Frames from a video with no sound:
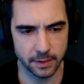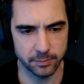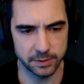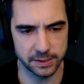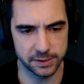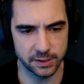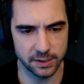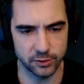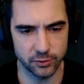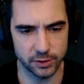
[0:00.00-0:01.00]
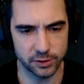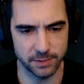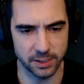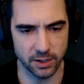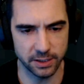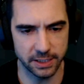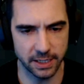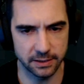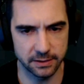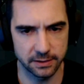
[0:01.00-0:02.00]
Please, didn't they do this to me? Not
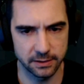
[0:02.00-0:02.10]
again.